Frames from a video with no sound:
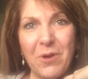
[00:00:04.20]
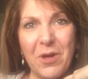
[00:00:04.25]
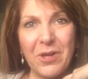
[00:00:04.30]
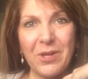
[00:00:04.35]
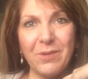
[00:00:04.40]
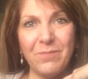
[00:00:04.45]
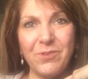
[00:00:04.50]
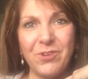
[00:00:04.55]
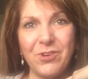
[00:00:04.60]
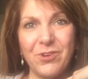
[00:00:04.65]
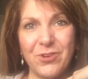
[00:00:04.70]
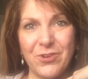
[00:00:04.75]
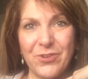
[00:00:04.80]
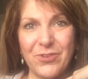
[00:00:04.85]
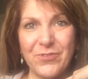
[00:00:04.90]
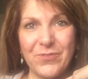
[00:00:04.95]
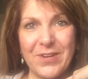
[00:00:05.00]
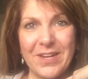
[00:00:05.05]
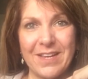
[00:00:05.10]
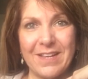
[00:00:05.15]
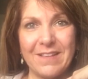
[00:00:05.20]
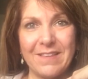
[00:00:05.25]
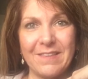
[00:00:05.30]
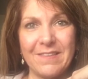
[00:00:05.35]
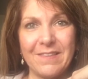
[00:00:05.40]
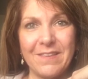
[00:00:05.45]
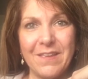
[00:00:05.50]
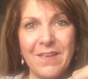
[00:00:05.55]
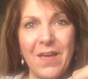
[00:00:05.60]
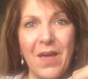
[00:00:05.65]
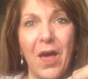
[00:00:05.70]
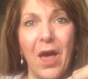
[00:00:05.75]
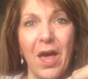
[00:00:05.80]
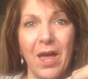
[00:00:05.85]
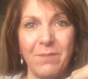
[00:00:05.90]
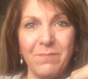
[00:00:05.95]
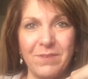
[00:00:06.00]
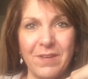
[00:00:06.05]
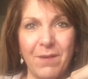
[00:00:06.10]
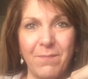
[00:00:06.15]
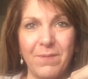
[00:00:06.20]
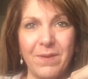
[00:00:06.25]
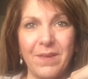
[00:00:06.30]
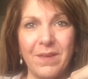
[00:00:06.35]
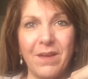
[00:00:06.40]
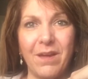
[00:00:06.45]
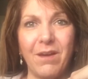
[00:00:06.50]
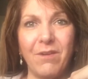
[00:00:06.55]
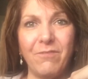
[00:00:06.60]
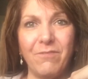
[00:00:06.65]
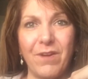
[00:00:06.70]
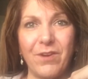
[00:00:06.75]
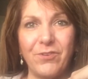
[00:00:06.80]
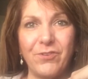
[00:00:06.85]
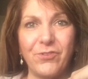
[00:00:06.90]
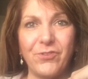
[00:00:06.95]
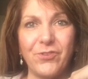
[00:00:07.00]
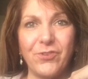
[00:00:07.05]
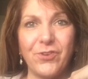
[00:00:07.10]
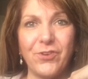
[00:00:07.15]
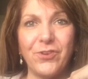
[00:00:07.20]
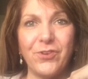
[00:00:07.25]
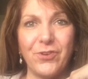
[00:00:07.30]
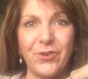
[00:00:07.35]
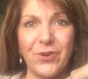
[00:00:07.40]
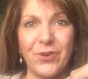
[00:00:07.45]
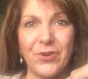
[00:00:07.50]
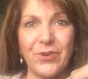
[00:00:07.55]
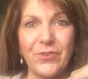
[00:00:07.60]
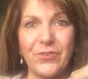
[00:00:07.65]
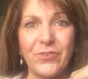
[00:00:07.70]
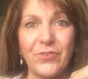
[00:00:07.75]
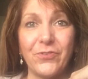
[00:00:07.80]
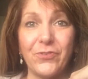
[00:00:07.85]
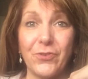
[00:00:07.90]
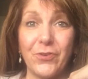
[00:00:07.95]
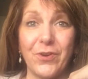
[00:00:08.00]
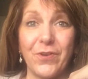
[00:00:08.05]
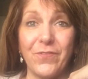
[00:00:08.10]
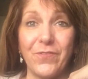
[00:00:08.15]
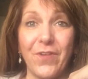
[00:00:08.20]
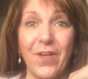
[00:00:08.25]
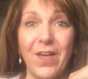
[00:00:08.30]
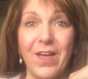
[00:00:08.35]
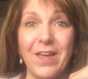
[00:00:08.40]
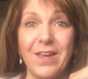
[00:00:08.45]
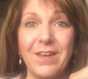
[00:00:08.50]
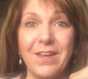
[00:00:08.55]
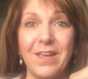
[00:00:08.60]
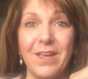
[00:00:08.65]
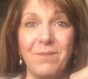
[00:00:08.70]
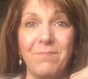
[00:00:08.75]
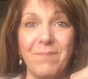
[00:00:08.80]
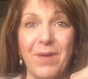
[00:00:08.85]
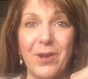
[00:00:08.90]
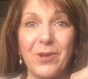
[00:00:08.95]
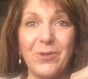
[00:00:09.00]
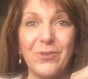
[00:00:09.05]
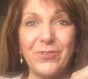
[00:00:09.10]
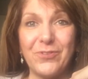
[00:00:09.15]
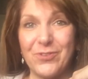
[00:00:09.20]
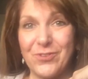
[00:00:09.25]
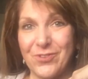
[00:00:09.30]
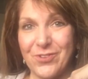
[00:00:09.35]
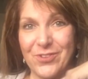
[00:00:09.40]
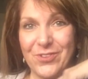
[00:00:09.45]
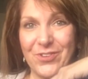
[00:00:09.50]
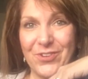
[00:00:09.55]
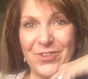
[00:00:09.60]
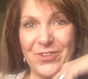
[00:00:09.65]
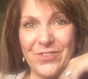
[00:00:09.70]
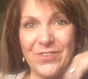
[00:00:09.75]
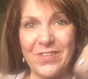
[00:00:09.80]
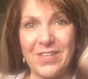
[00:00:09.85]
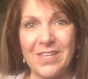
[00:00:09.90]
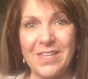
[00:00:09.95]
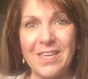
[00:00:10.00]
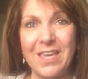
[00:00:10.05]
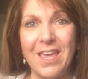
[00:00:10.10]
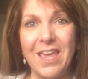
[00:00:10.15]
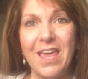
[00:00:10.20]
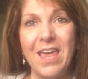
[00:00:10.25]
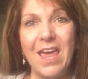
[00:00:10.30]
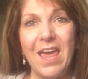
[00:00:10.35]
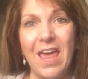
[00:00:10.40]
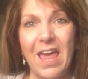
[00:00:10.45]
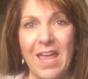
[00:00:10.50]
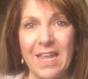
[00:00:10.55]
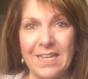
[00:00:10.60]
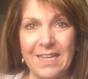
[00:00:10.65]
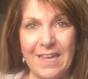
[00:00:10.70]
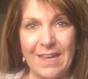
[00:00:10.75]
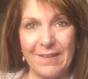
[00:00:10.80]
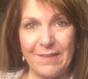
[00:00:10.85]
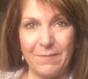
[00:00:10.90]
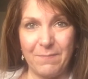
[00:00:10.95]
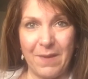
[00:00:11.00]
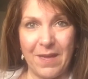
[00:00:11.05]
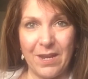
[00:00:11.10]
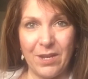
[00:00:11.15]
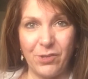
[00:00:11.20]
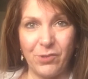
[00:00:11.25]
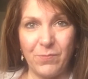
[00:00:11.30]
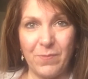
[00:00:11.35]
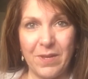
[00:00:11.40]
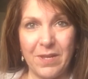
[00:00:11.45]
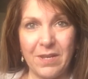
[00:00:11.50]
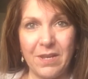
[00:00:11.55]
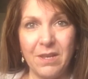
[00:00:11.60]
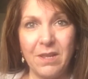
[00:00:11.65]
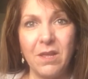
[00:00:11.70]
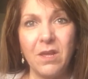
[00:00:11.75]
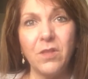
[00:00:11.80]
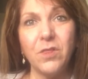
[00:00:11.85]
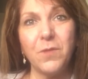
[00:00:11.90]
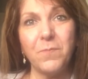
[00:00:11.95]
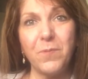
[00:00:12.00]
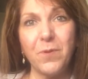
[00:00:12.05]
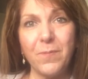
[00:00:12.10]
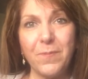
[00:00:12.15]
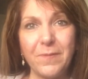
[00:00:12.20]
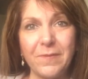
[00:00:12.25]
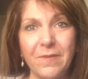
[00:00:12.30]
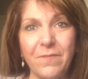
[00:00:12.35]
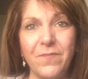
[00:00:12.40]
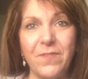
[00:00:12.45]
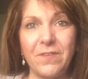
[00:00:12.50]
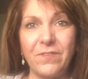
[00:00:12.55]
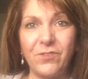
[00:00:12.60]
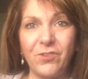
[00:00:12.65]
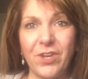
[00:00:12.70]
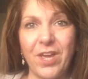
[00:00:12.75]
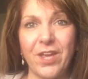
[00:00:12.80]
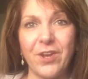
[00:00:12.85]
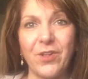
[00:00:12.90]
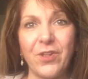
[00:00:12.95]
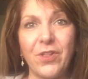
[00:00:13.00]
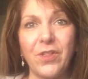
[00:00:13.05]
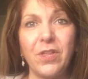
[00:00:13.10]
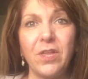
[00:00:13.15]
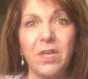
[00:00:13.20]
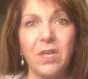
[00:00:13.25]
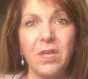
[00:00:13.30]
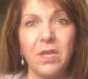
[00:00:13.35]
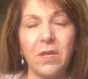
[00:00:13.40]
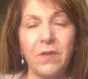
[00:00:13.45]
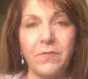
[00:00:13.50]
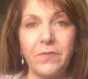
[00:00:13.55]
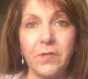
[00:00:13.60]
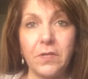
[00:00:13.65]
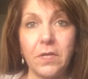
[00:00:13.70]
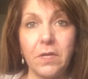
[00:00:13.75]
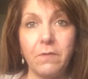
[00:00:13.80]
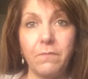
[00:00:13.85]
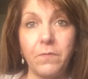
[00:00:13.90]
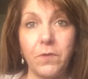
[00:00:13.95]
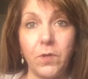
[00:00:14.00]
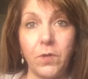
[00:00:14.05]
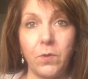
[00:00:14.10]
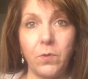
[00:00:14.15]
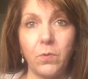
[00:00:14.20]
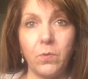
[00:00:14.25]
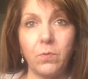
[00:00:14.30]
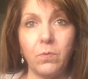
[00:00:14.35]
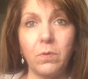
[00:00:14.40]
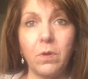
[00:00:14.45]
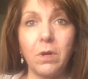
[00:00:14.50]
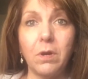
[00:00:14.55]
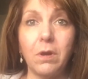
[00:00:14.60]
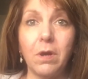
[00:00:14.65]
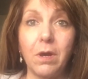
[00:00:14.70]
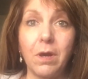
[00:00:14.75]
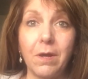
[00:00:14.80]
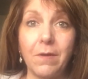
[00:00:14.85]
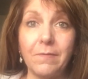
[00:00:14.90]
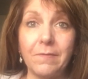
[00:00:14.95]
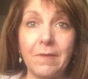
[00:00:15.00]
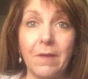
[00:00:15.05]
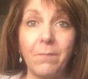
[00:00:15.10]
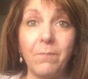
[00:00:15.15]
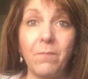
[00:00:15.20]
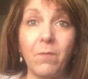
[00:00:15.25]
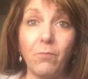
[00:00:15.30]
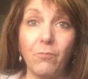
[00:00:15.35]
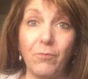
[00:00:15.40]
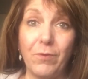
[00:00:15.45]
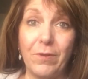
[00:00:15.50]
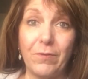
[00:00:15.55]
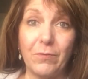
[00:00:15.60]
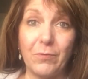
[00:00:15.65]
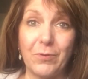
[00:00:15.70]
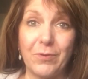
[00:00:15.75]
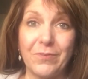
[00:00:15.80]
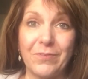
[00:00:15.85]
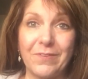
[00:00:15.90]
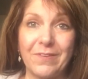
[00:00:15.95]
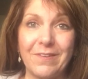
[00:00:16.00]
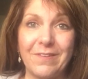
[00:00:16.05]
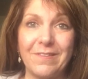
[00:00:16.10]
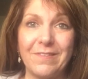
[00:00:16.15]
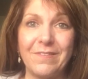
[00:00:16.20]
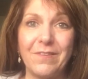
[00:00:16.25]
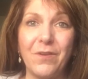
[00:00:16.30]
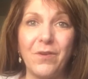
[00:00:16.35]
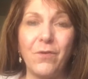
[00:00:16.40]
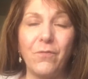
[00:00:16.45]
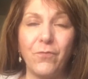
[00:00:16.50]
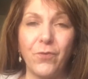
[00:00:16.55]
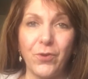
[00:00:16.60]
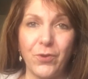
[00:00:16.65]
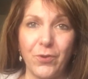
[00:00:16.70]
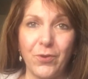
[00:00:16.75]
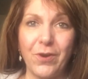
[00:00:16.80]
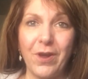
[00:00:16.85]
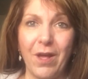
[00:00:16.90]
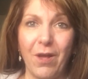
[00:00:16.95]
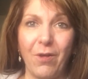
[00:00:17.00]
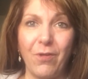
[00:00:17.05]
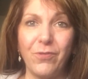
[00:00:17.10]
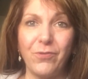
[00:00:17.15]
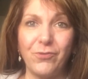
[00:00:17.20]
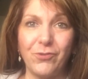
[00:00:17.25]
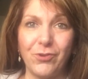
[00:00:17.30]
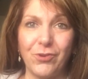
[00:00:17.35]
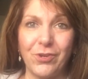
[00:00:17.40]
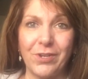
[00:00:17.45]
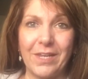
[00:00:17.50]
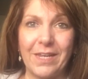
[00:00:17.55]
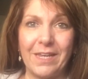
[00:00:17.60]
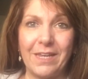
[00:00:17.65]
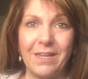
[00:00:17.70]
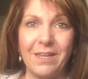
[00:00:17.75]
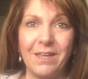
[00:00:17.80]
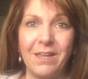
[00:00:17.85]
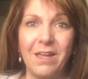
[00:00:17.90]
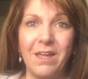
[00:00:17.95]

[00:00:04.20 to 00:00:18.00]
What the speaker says: welcome to Nurse Rants. I'm Debbie, a registered nurse certified in medical surgical nursing and case management. The purpose of this channel is to give you some resources for your health journey.